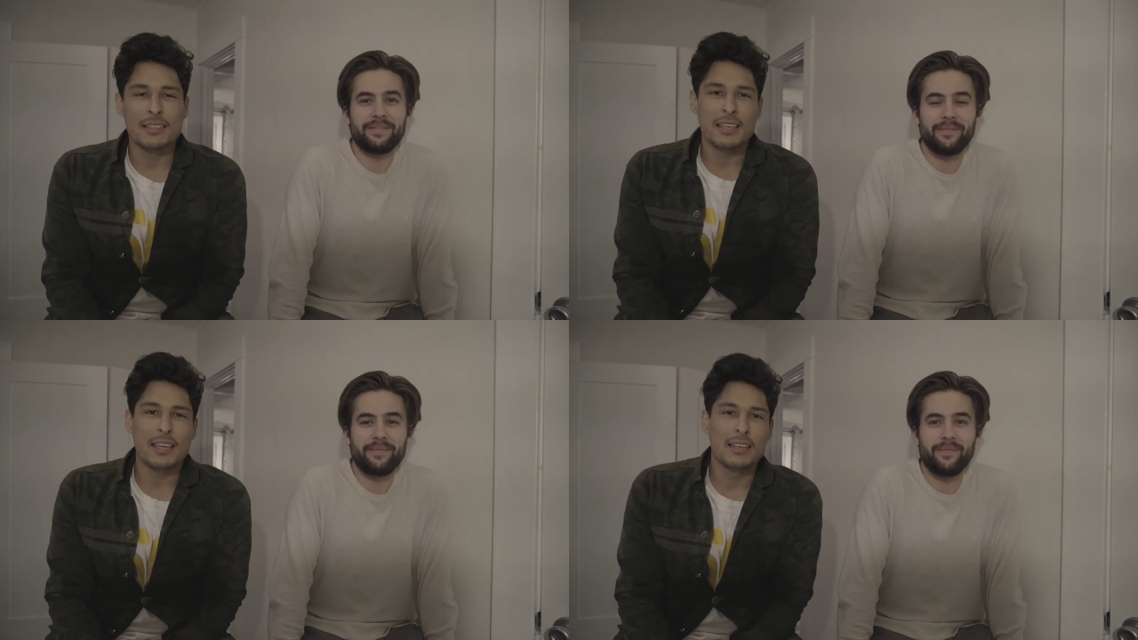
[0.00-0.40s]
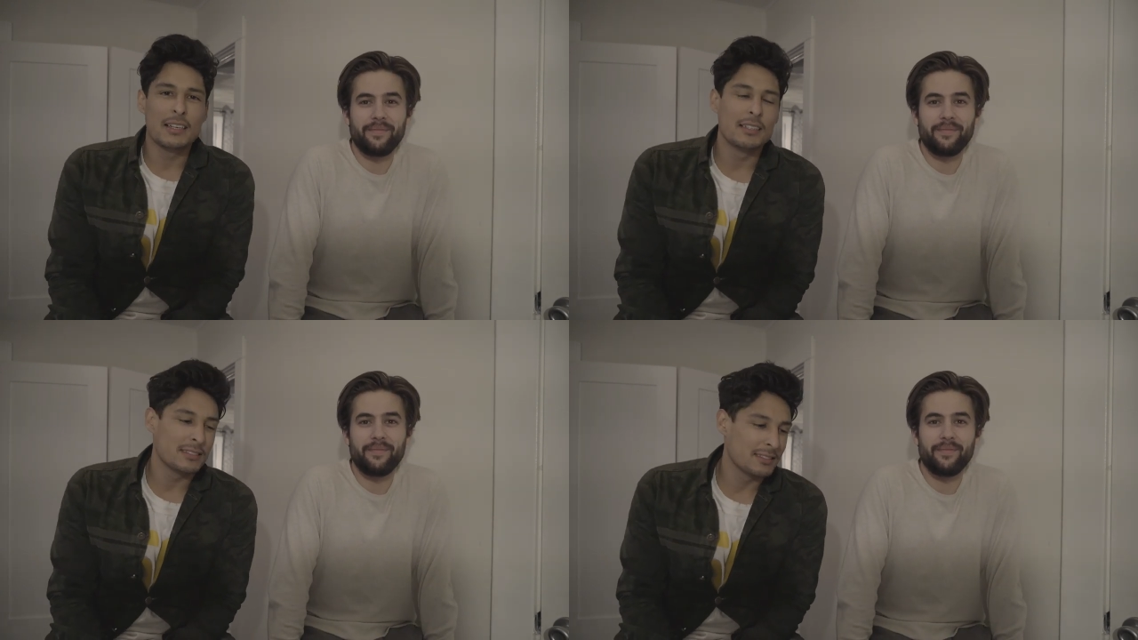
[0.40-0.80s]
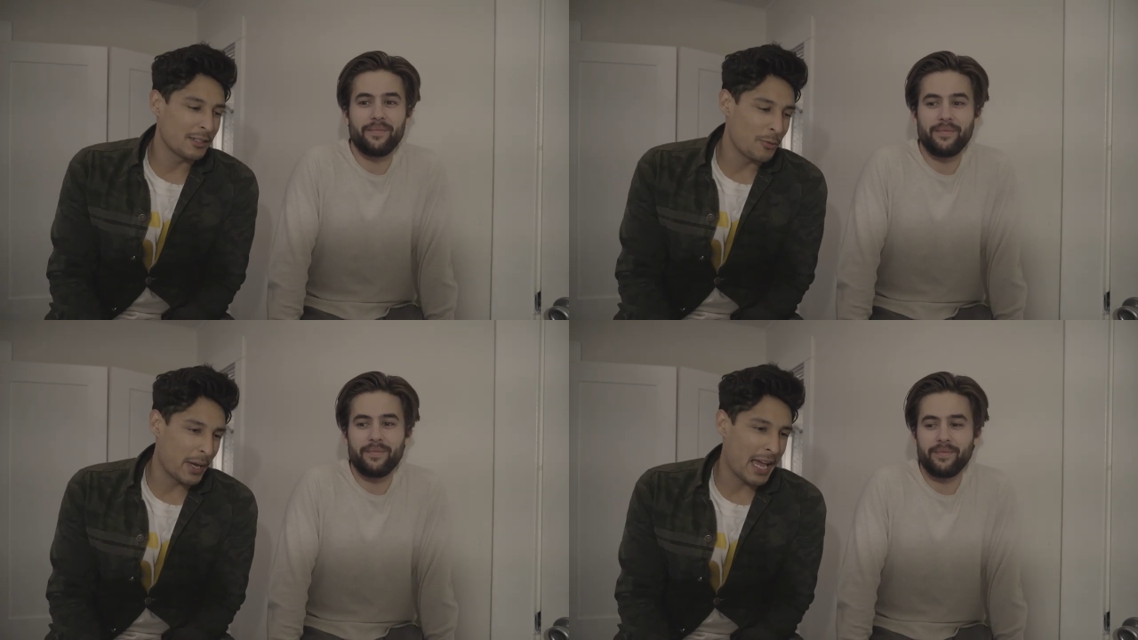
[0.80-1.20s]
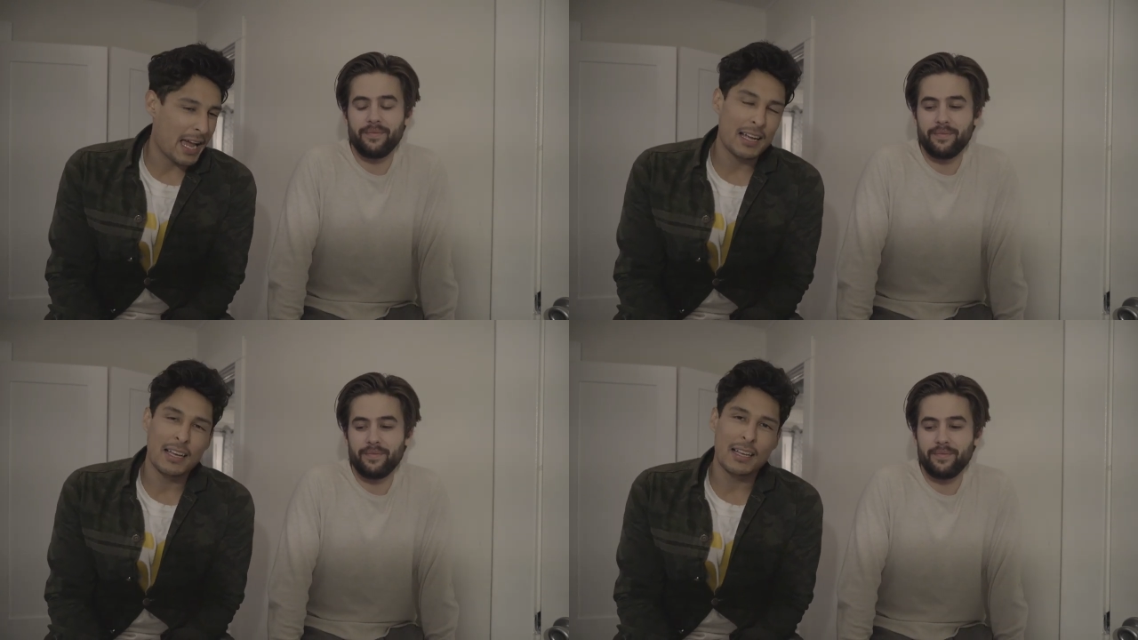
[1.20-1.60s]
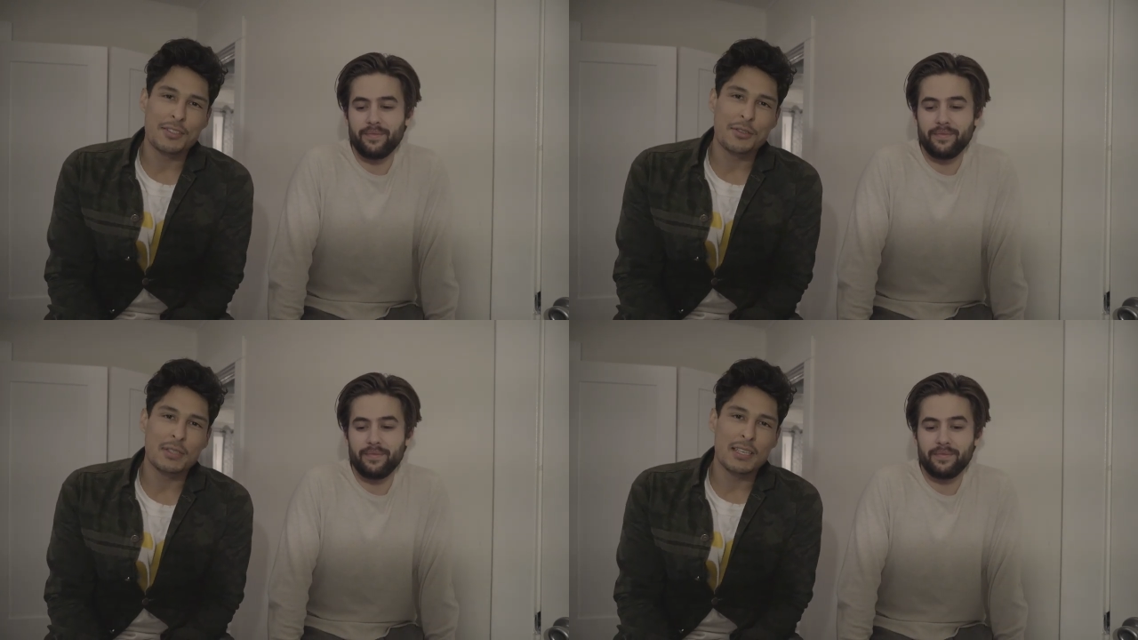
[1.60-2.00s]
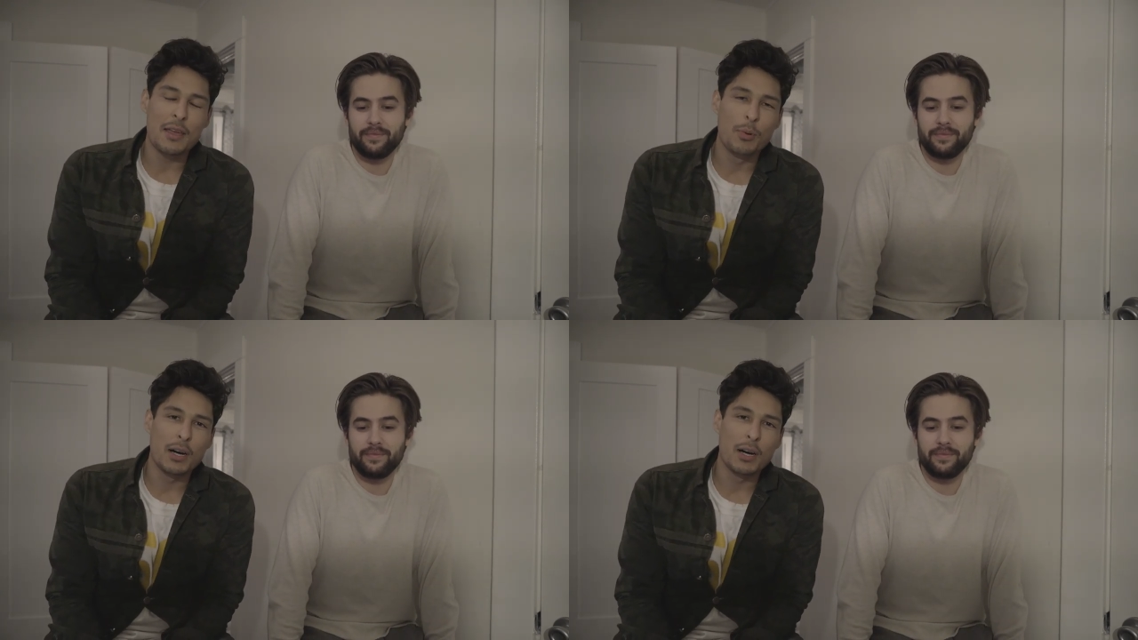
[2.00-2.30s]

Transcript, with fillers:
Speaker 1: is a quick hack, I guess you could say.